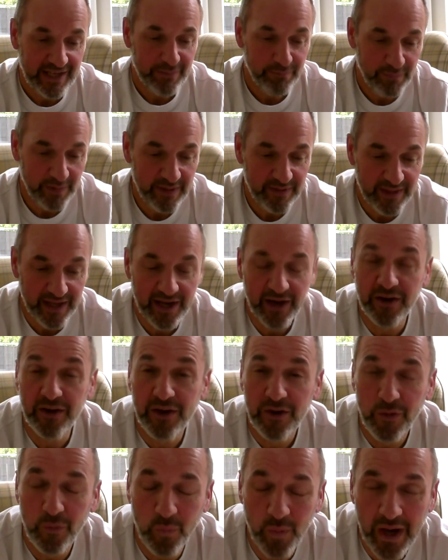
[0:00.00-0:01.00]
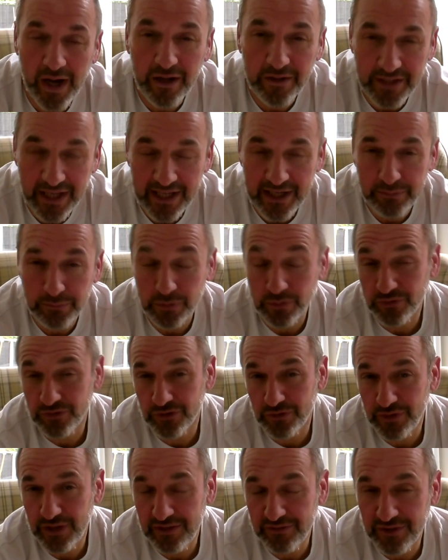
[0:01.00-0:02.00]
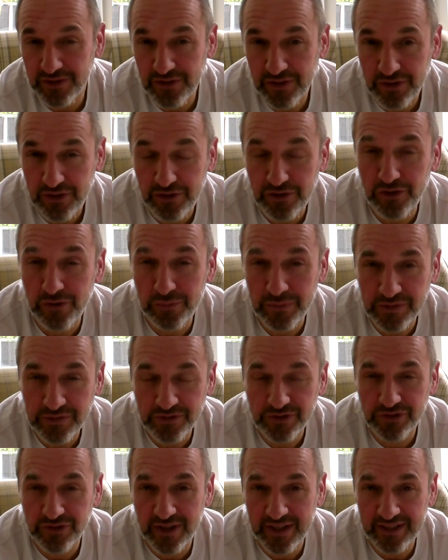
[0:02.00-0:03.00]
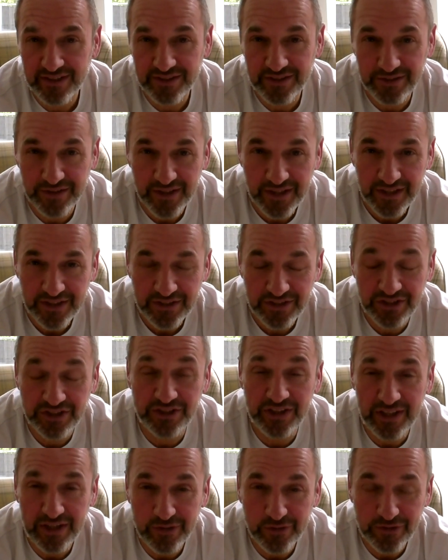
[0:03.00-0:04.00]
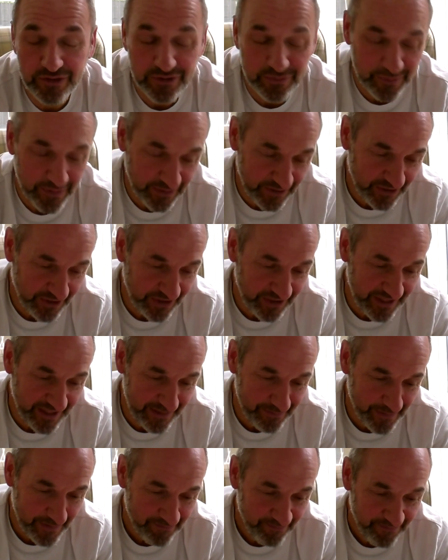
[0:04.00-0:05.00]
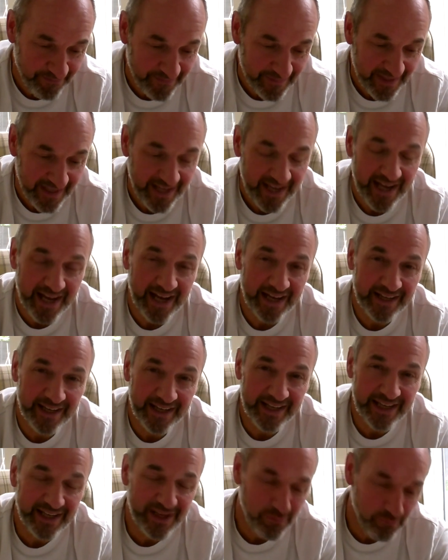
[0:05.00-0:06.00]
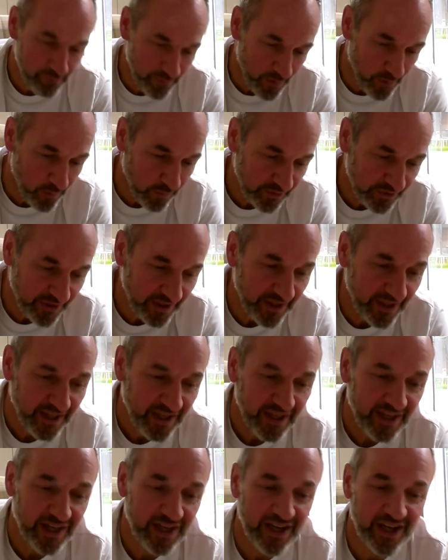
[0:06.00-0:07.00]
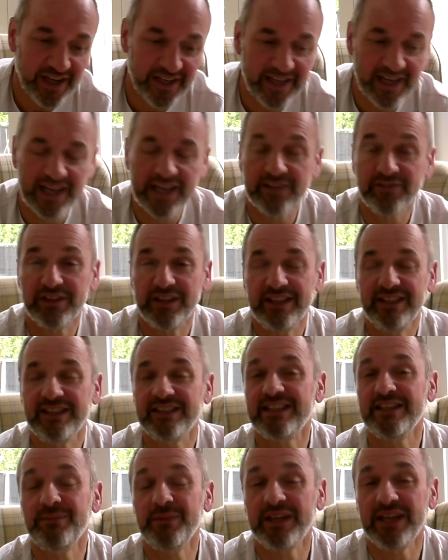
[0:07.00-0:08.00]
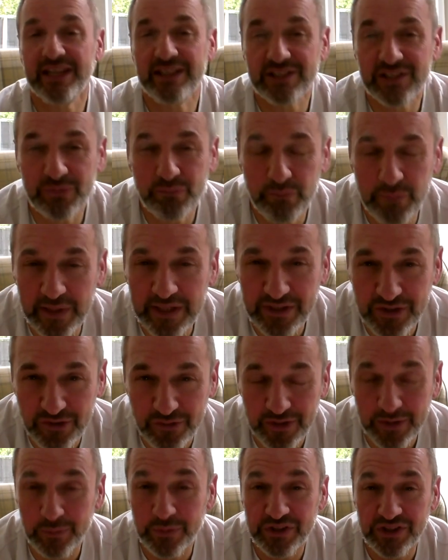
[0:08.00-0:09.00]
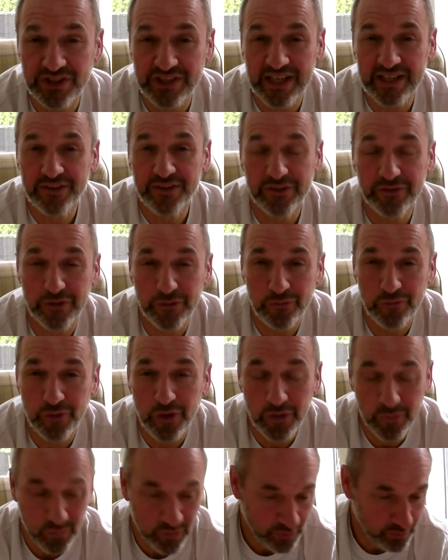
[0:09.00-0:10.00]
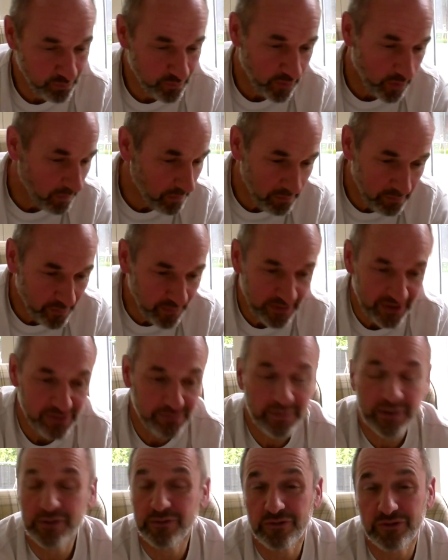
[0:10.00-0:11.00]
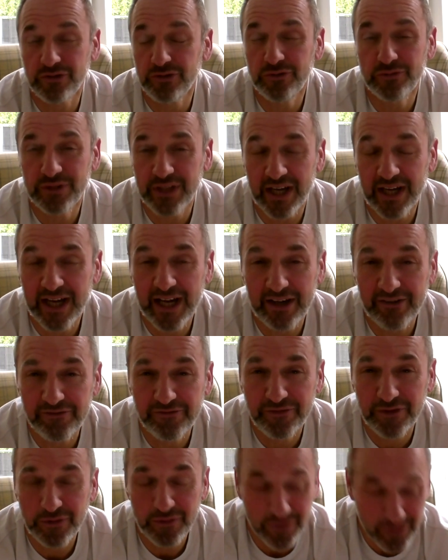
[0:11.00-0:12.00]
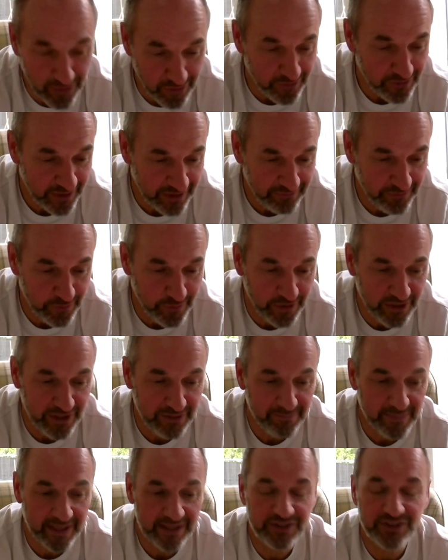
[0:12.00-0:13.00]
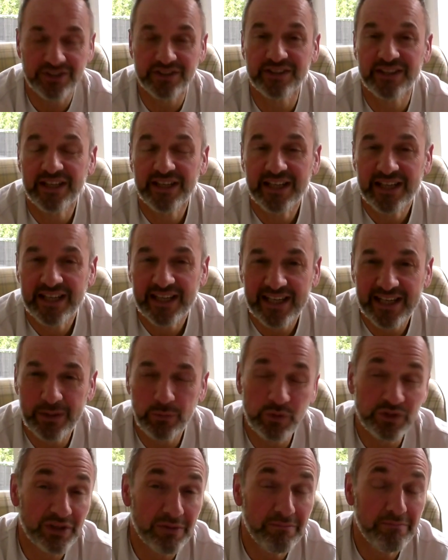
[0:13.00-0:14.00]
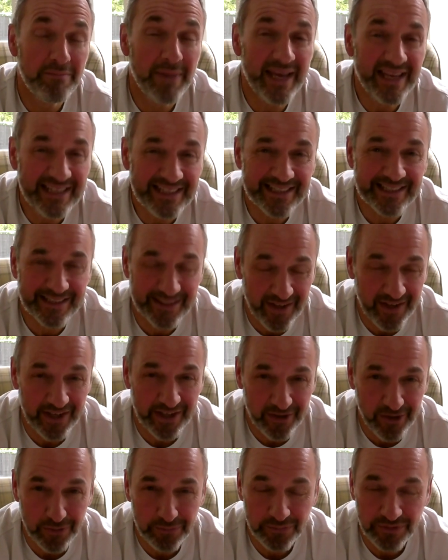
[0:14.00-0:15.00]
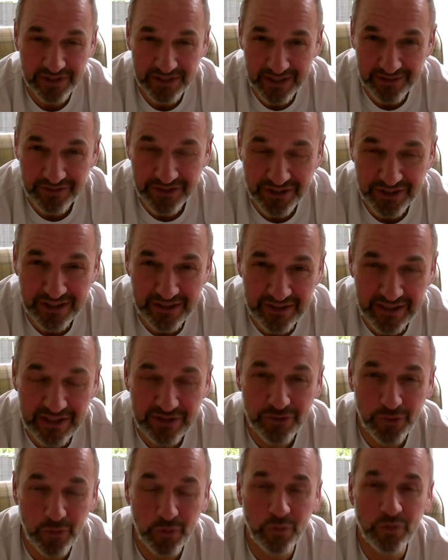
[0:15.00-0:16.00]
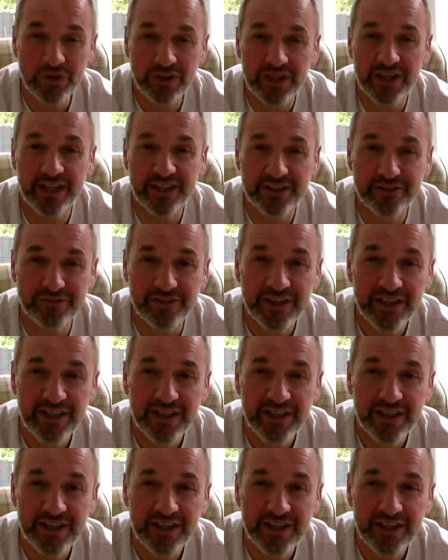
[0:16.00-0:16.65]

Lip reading: be that wild animals or even humans trying to steal some of the sheep. And it imposed a kind of an intimidating picture. It was said that the rod was probably about 2.5 foot long, if you can imagine. It was a mace-like object. You ever seen these old kind of